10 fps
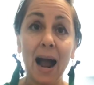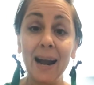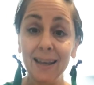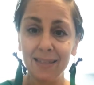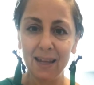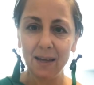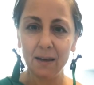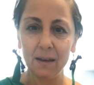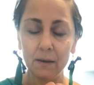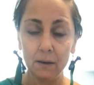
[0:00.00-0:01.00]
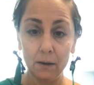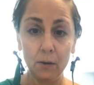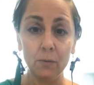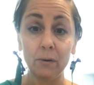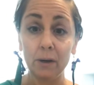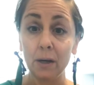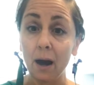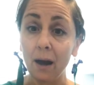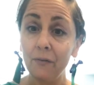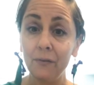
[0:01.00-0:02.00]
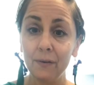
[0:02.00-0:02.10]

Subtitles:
I think you are enough.